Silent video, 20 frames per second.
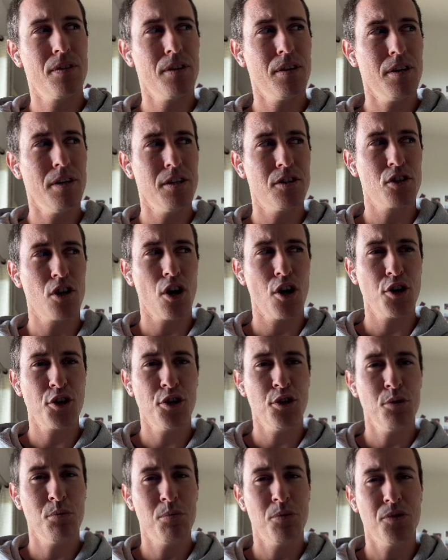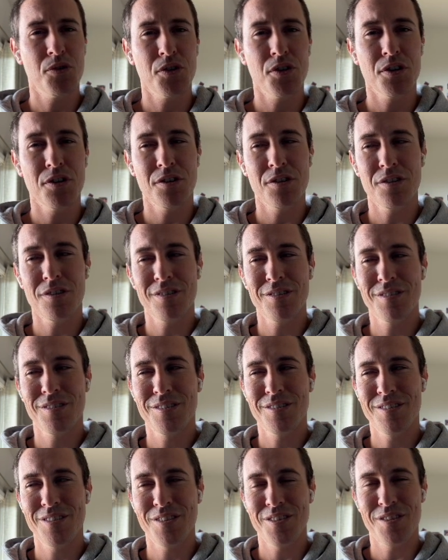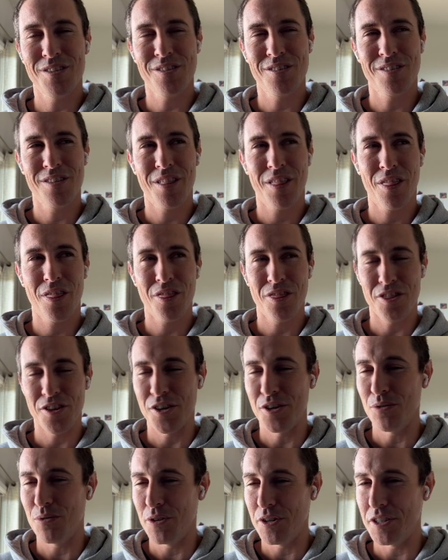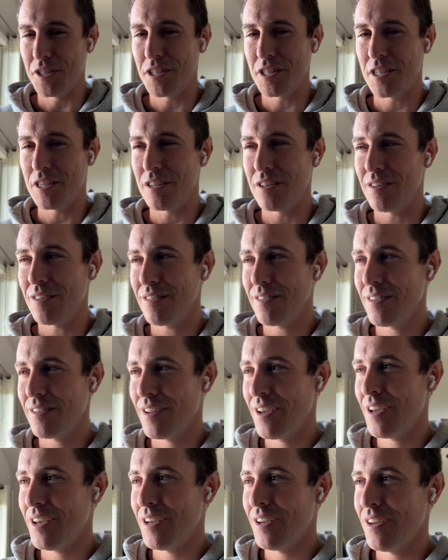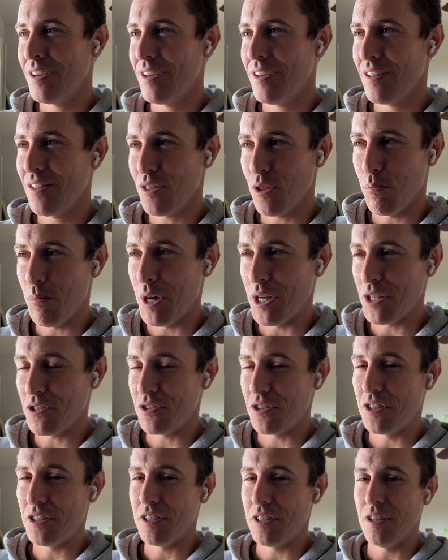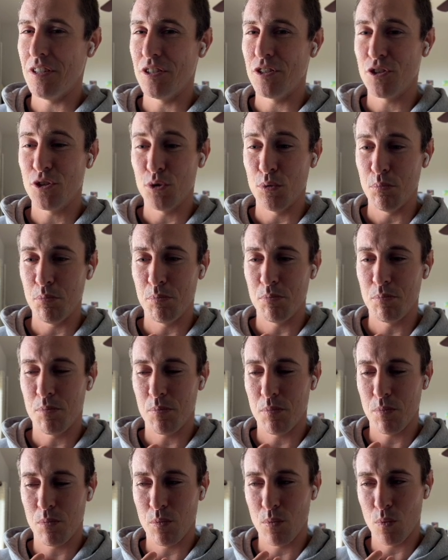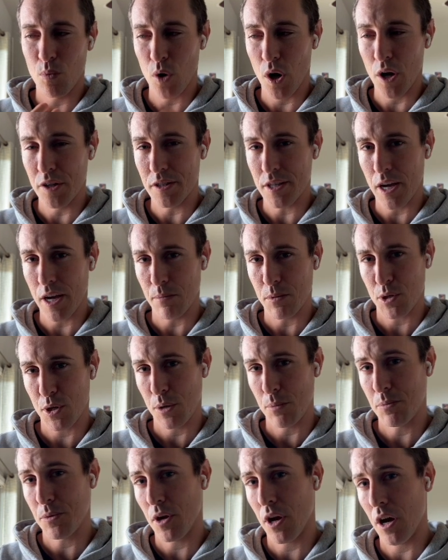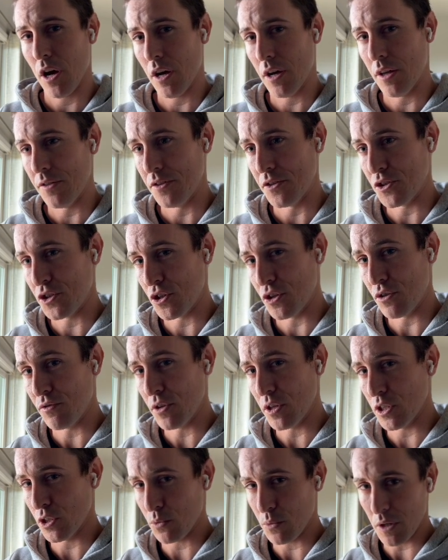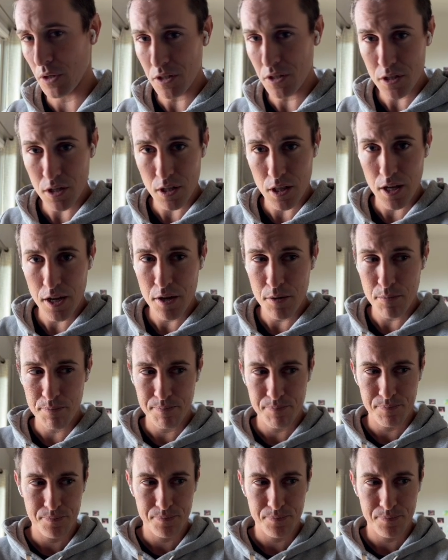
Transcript: it's arguably the reason, the best reason to run TypeScript on the server as well as the client.